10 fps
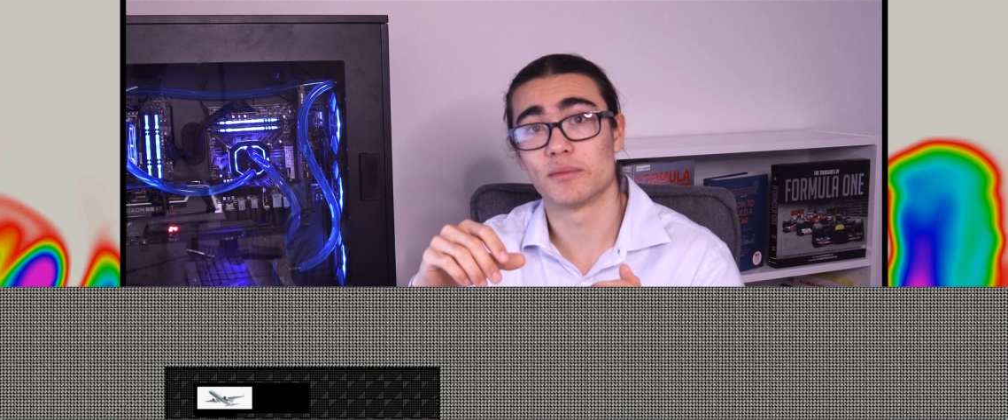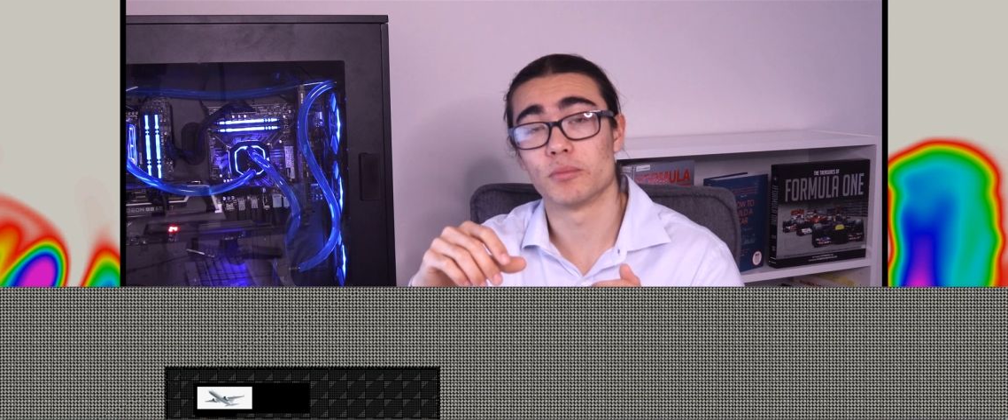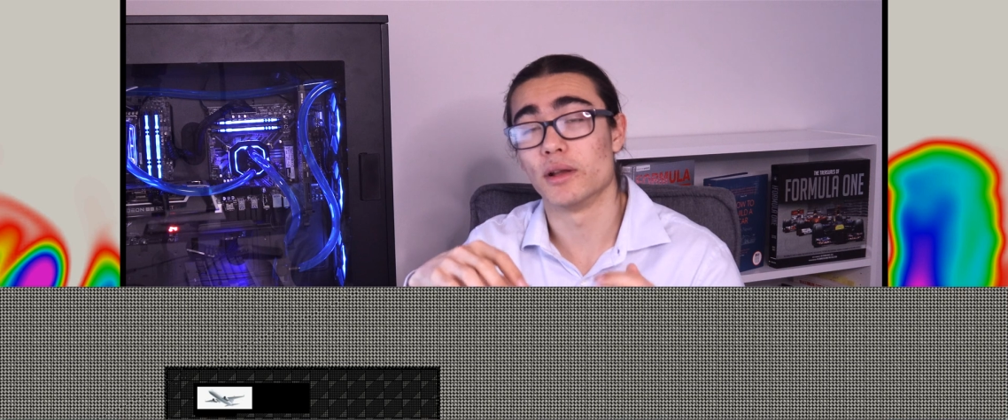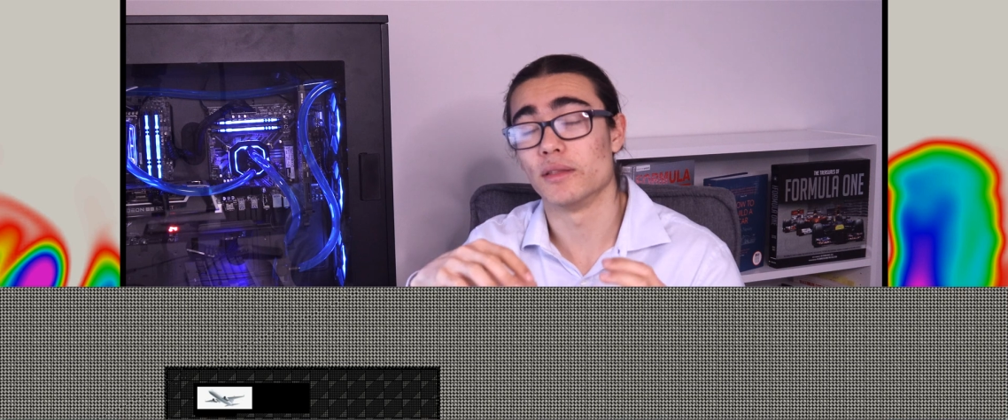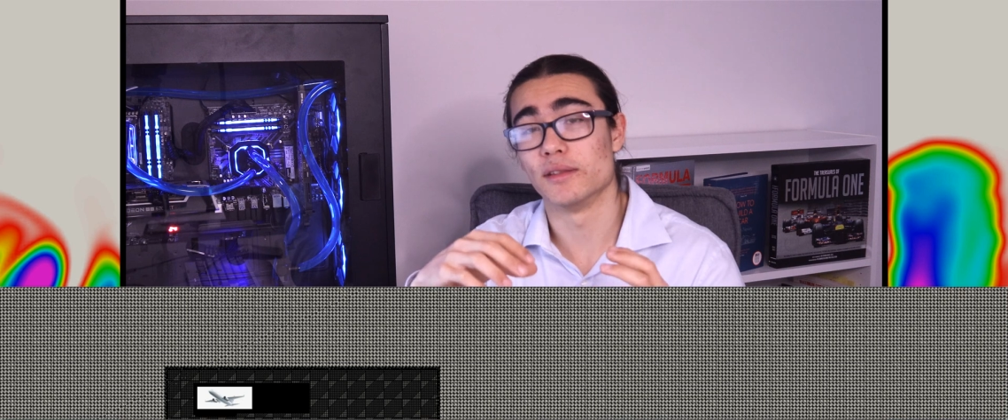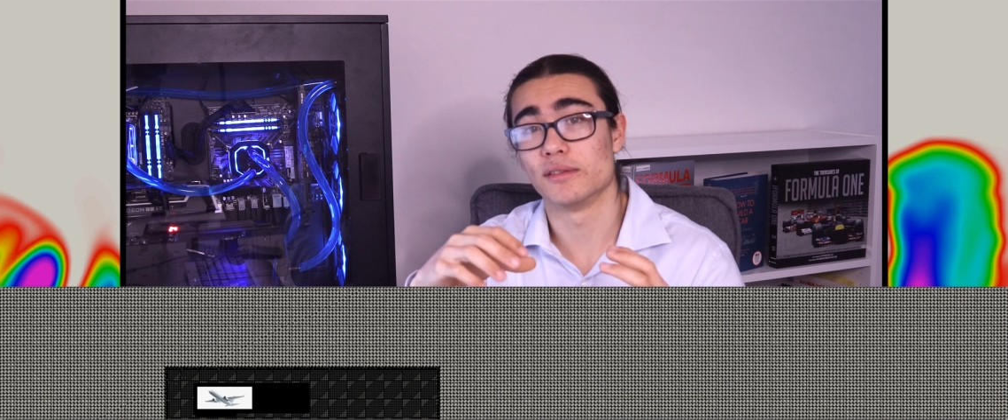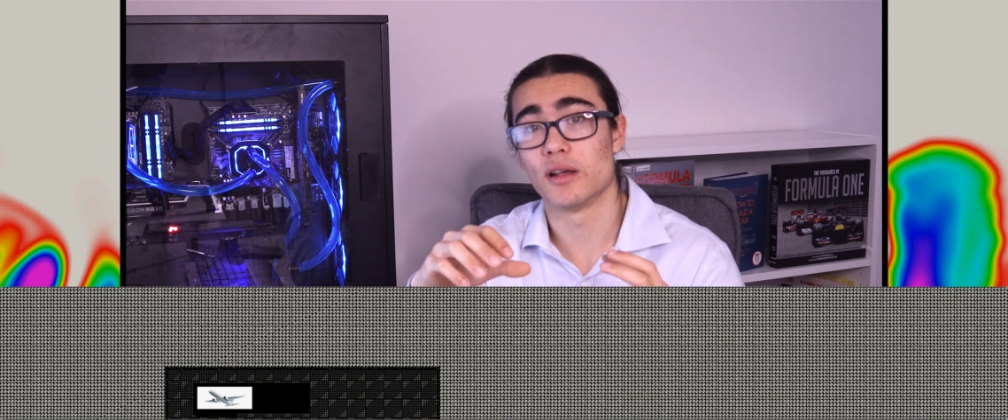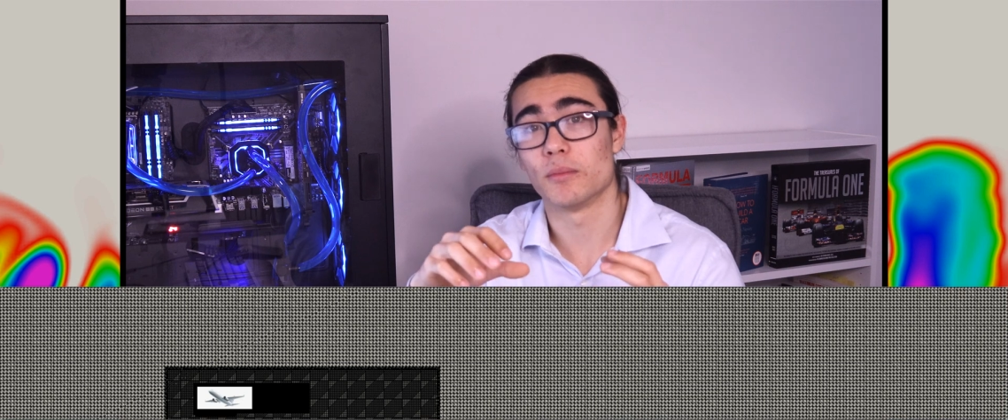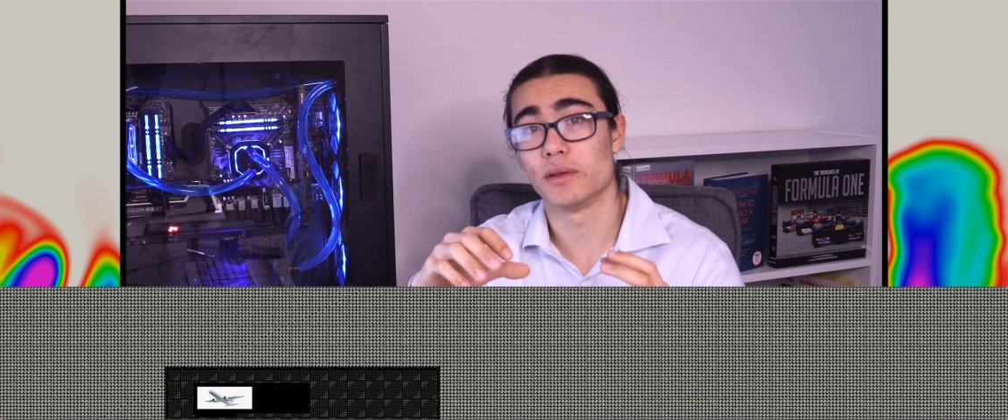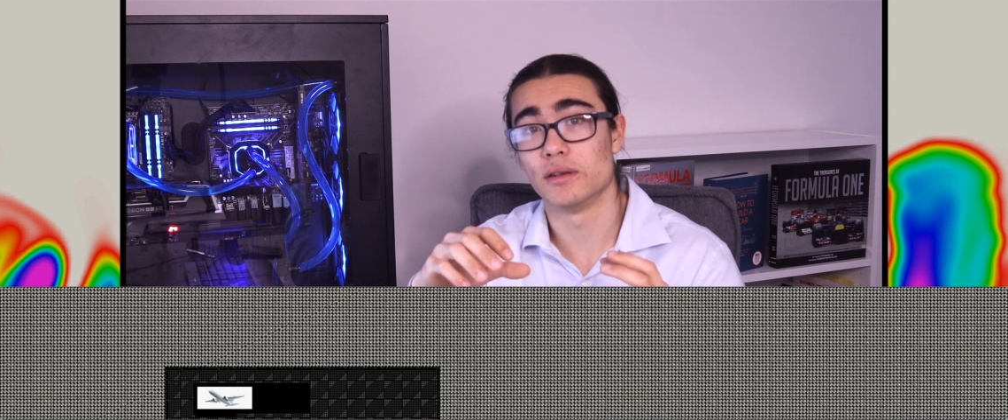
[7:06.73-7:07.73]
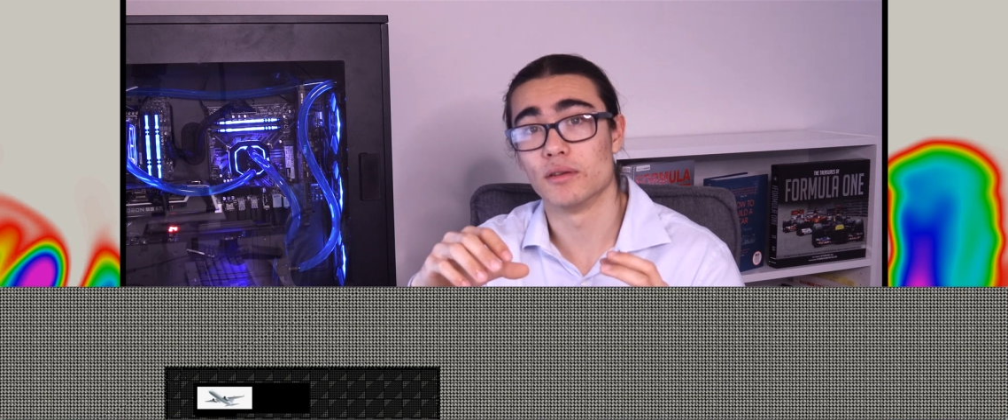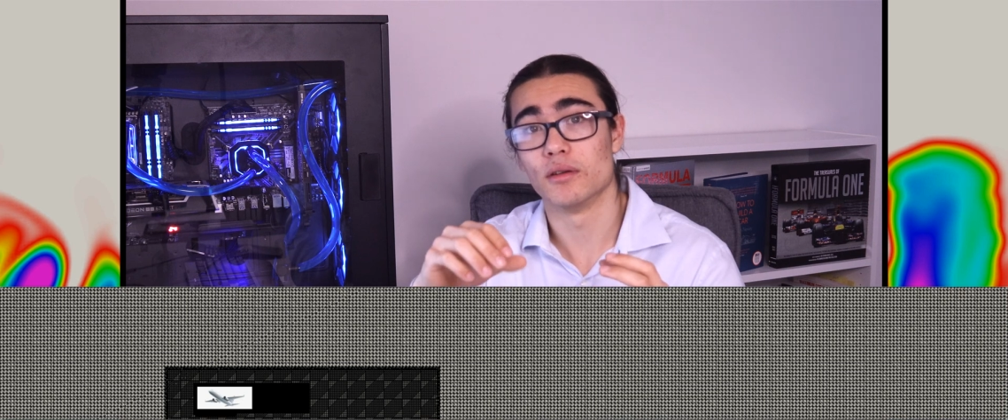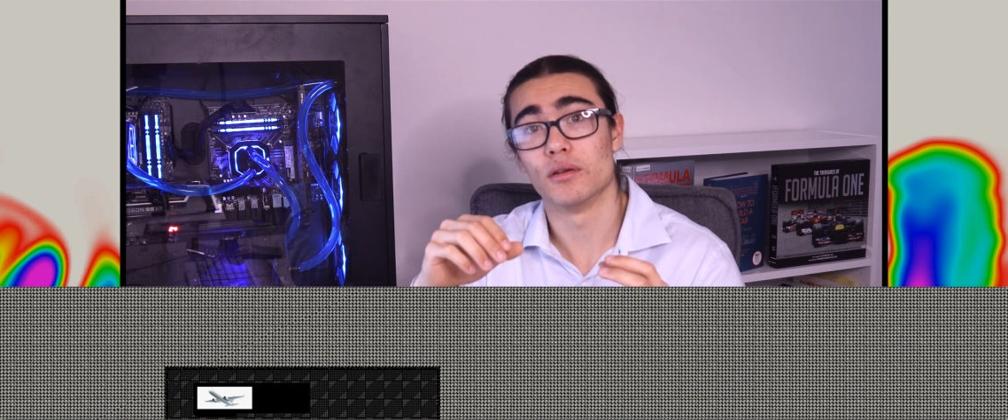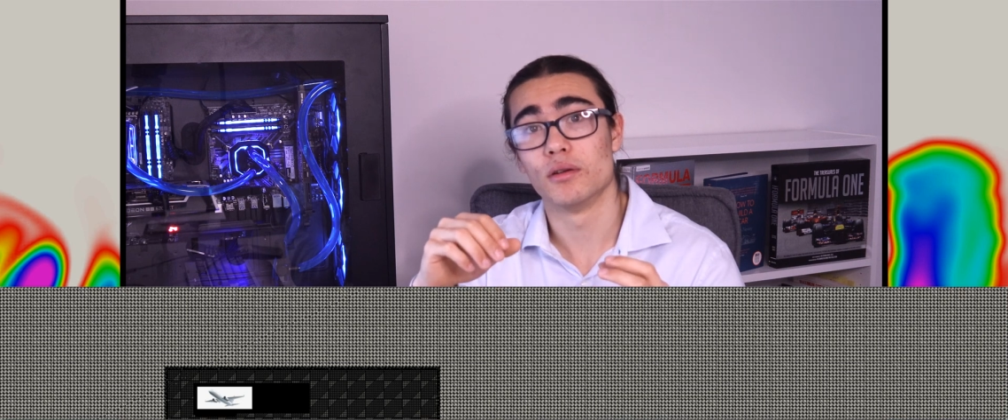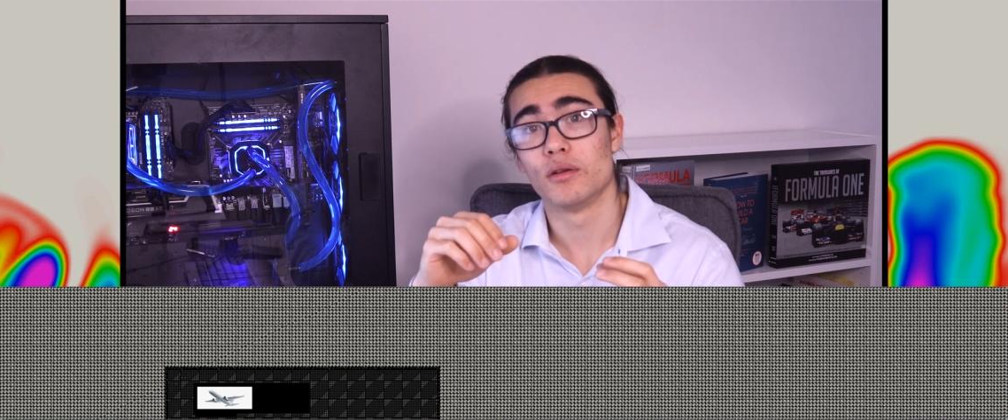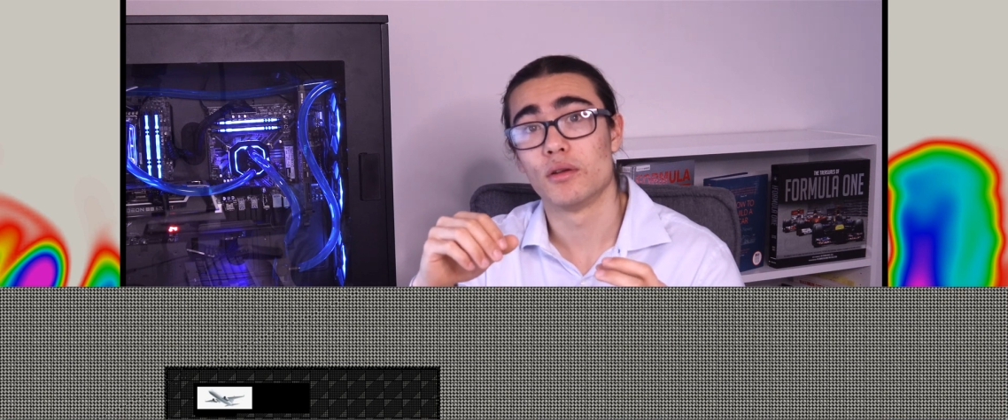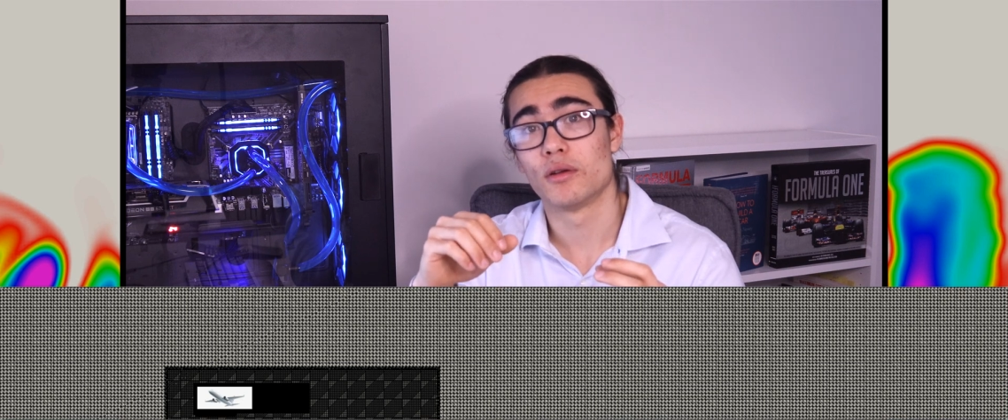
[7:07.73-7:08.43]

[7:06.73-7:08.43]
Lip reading: break this up into